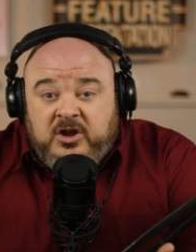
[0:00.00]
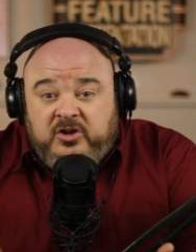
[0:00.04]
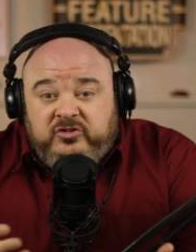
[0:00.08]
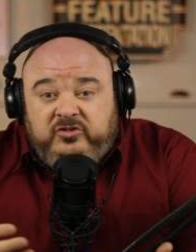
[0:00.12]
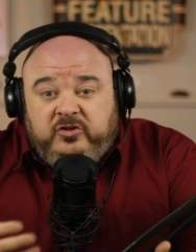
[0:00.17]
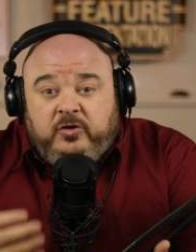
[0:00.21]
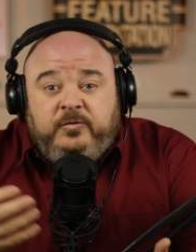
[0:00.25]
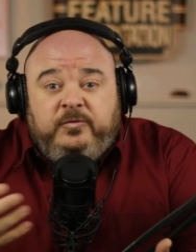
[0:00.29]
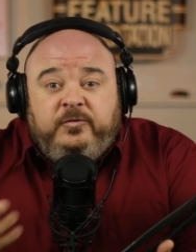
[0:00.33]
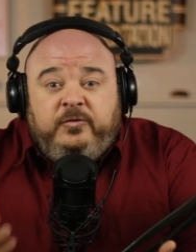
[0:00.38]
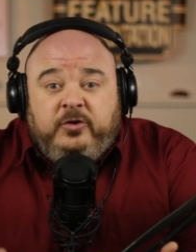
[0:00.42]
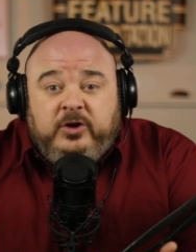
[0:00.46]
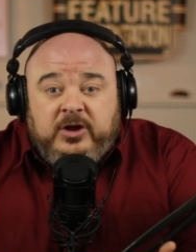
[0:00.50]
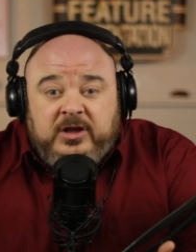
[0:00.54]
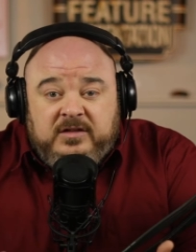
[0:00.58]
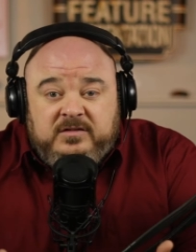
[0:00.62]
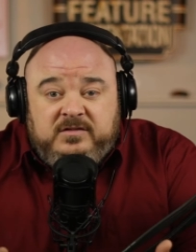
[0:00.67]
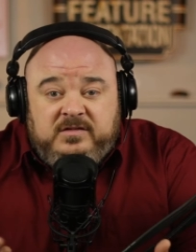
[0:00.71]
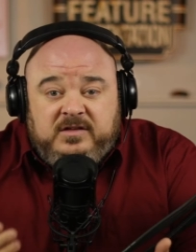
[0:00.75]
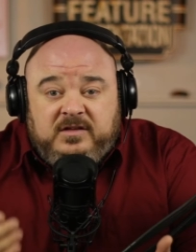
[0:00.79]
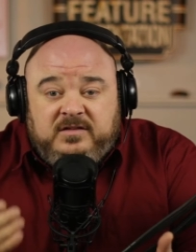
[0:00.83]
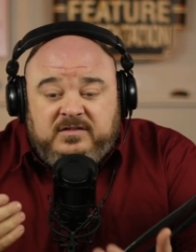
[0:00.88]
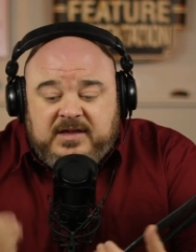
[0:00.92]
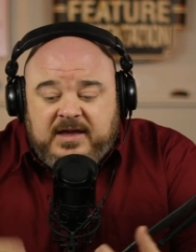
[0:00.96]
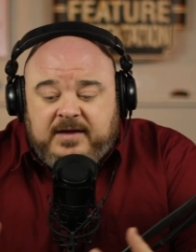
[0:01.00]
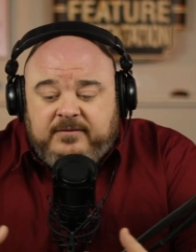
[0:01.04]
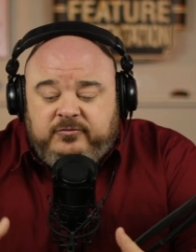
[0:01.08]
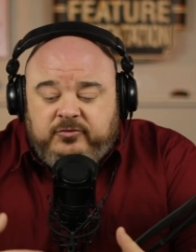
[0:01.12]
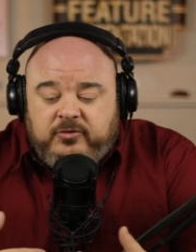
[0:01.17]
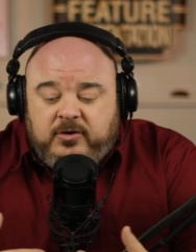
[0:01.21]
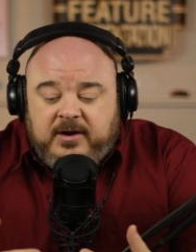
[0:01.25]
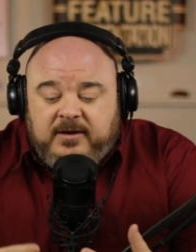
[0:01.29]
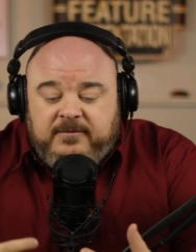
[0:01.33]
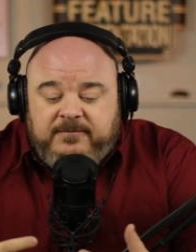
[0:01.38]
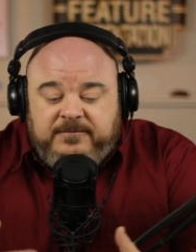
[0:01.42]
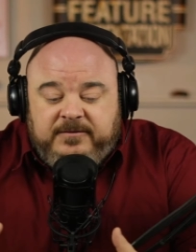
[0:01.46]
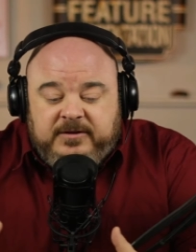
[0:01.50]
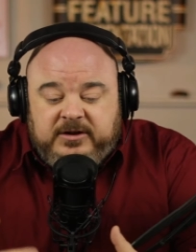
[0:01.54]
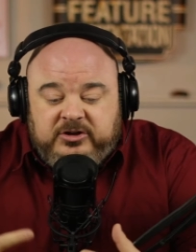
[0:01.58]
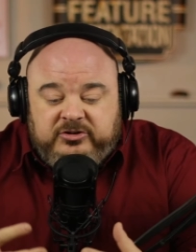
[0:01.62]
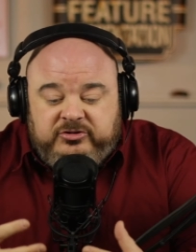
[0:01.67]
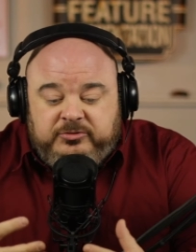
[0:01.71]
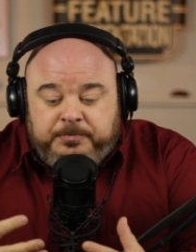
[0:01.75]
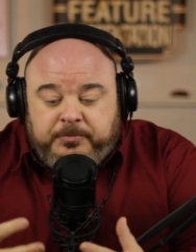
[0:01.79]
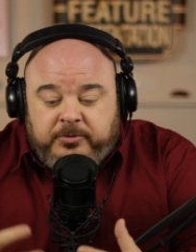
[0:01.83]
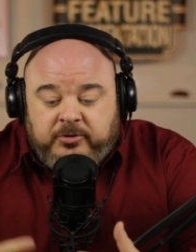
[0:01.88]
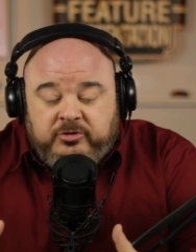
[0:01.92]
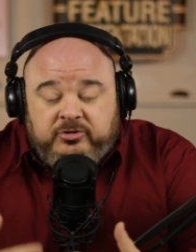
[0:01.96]
So for instance, after I
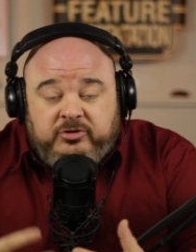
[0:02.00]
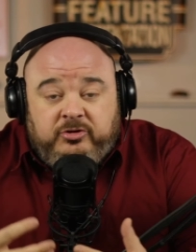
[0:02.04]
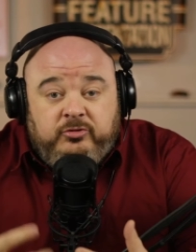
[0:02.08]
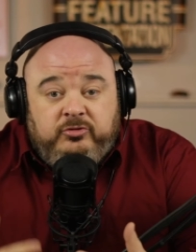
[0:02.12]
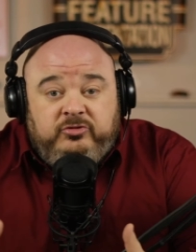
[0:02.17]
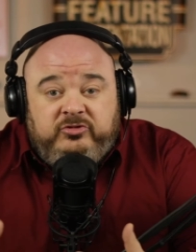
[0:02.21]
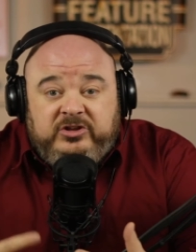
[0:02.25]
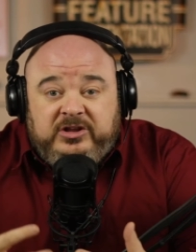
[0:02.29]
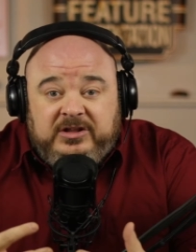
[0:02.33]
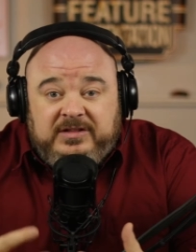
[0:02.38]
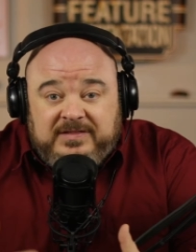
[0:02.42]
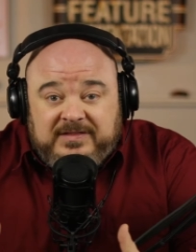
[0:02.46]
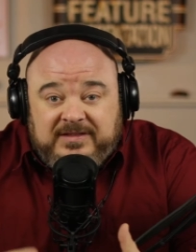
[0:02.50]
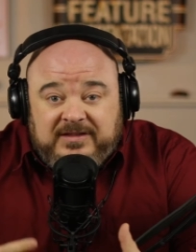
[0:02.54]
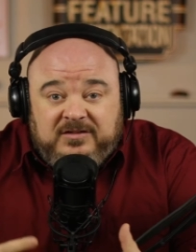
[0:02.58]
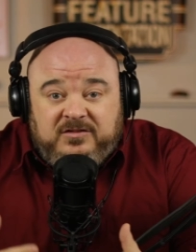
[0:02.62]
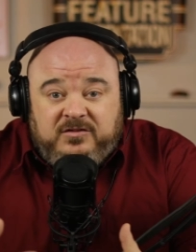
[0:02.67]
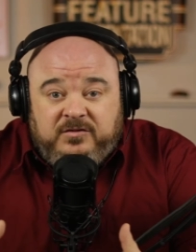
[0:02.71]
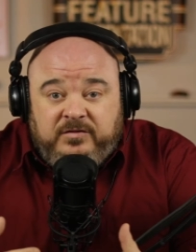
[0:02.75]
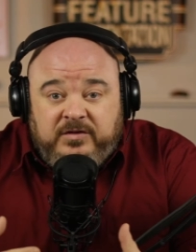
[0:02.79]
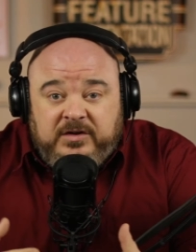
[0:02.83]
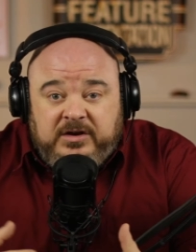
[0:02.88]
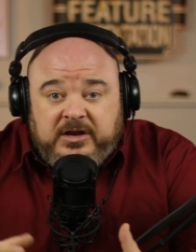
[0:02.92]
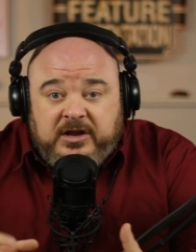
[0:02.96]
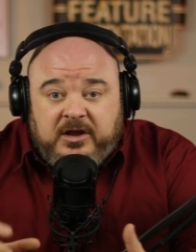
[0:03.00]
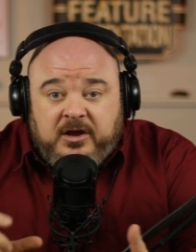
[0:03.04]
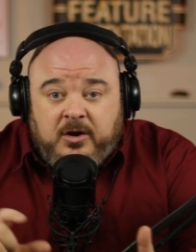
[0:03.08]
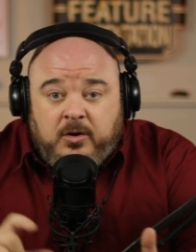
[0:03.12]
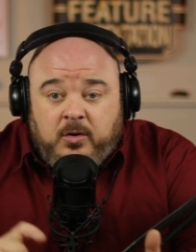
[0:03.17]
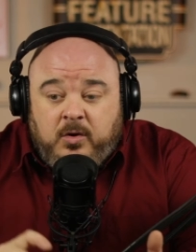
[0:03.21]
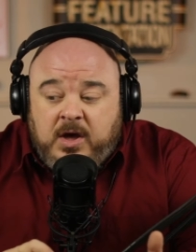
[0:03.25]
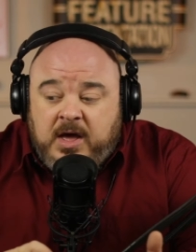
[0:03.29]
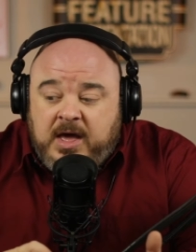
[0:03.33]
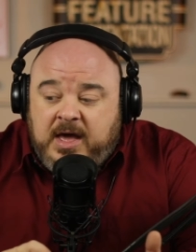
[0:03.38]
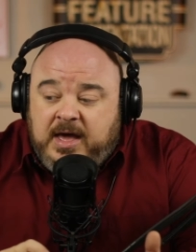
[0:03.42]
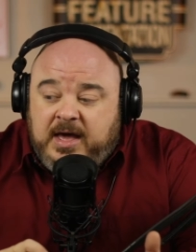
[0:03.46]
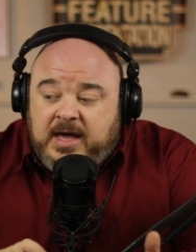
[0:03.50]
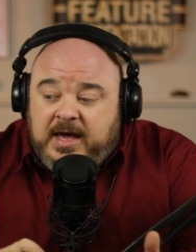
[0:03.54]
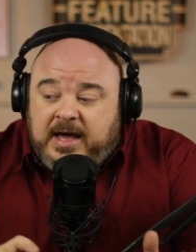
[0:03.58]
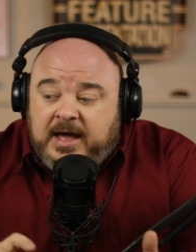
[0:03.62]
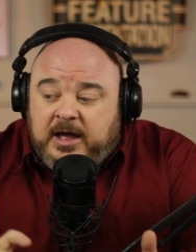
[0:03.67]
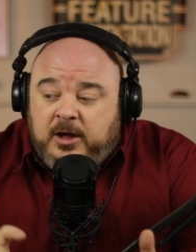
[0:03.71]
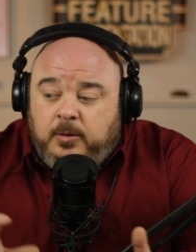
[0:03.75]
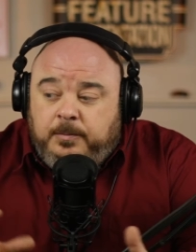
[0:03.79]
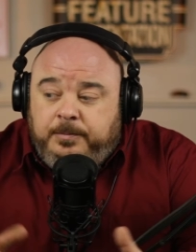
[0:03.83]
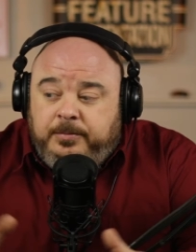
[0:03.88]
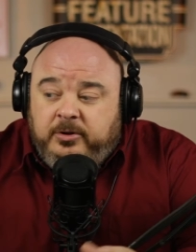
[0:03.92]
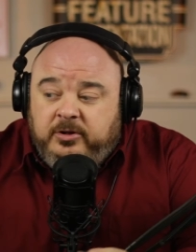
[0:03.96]
finish producing this video,
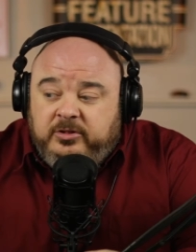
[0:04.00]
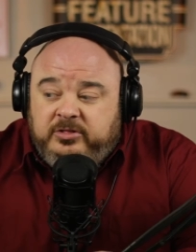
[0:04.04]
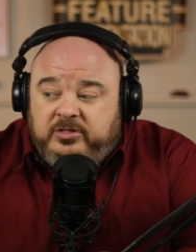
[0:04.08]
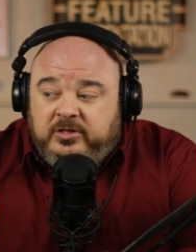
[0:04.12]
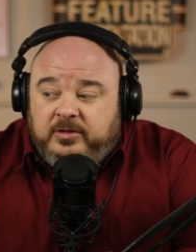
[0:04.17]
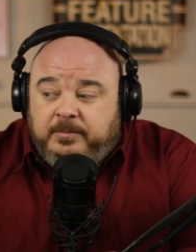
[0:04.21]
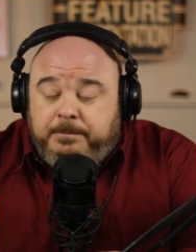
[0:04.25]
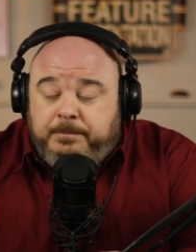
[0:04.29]
I'll put